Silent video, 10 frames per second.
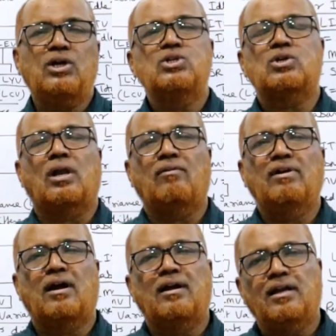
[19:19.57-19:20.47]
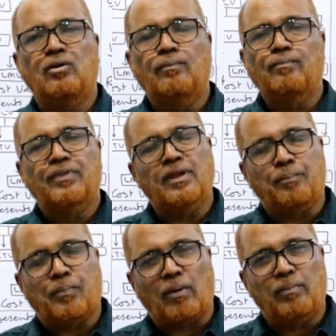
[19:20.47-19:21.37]
inshallah we'll continue the
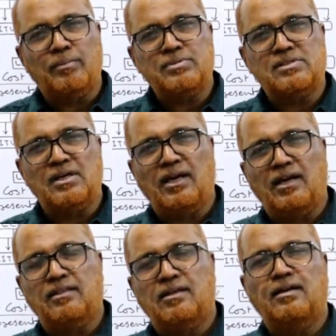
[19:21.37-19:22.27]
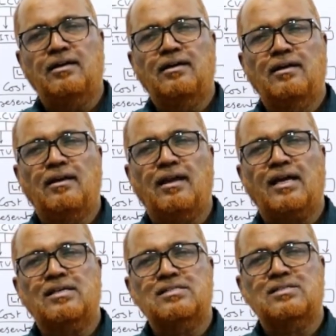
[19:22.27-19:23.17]
problems in the
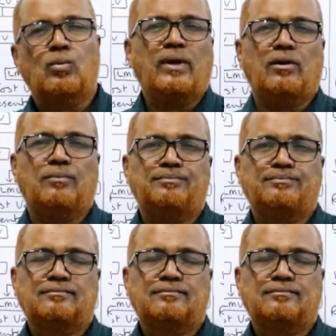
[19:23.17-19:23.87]
next video.